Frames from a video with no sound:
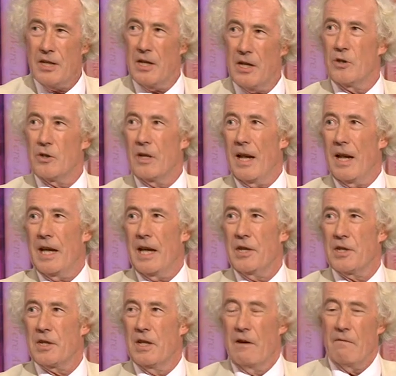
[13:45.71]

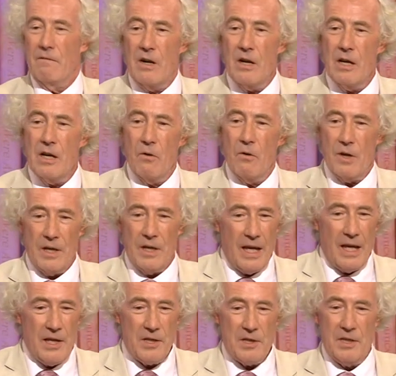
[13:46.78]
centralised, very
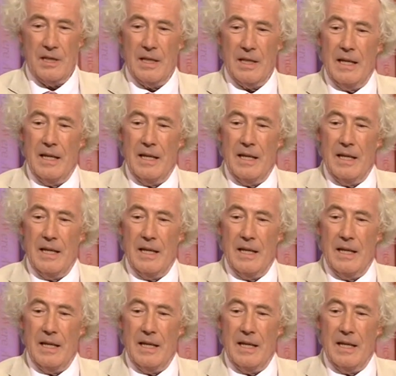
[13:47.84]
organised,